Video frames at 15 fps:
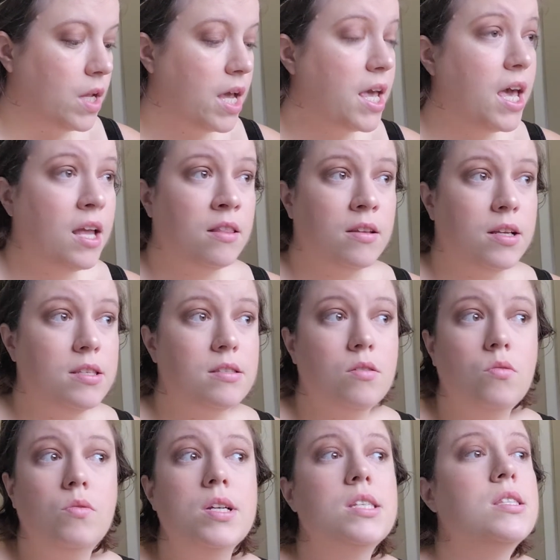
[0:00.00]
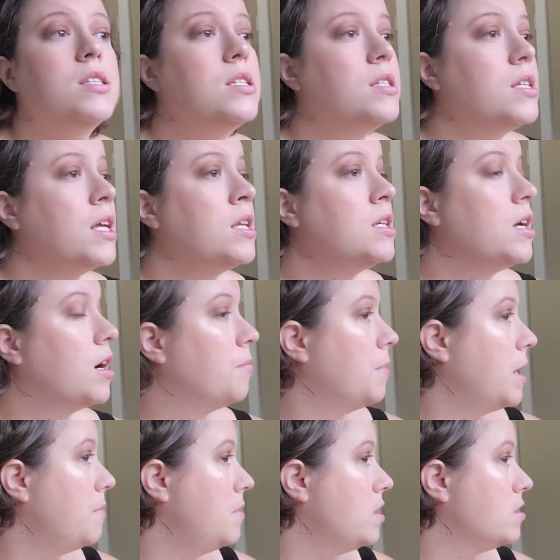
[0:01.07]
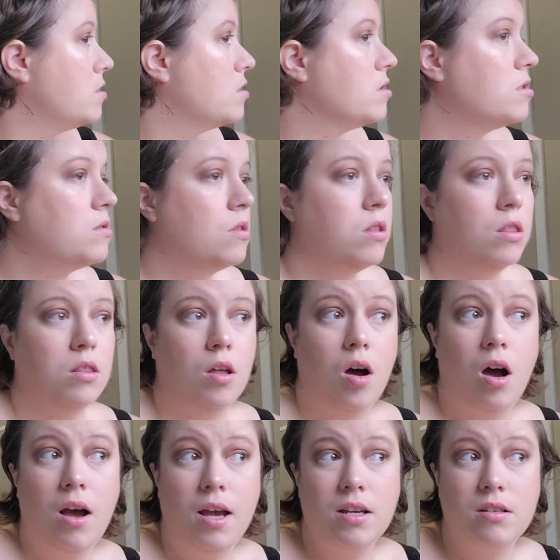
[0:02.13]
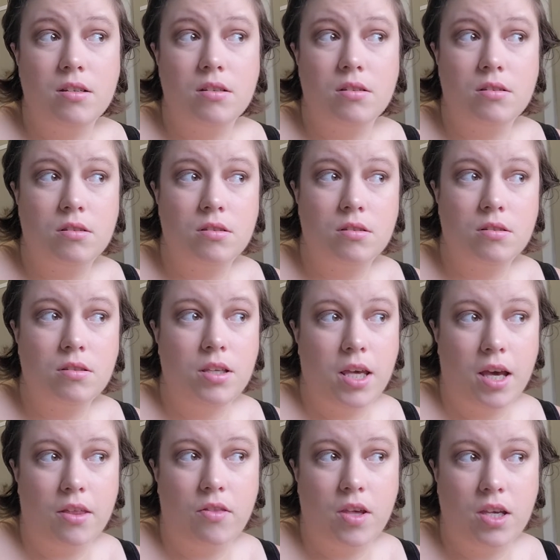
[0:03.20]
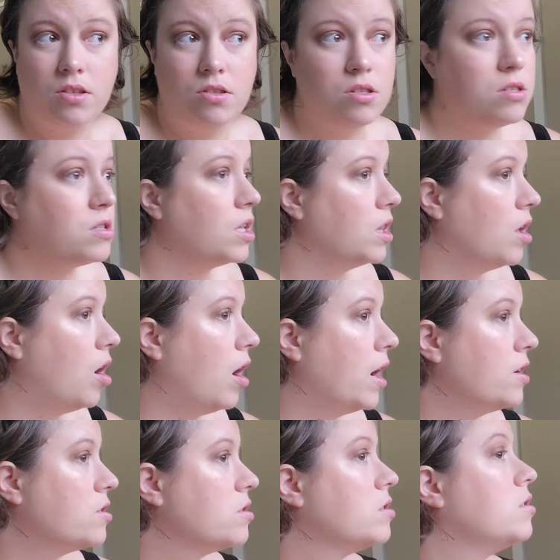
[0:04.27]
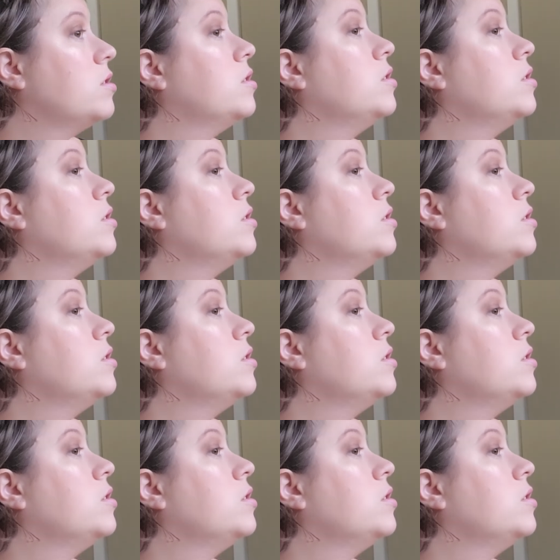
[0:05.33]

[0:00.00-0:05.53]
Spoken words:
Again, it's always the center. Maybe it's just the light. Yeah, I think it's just the light.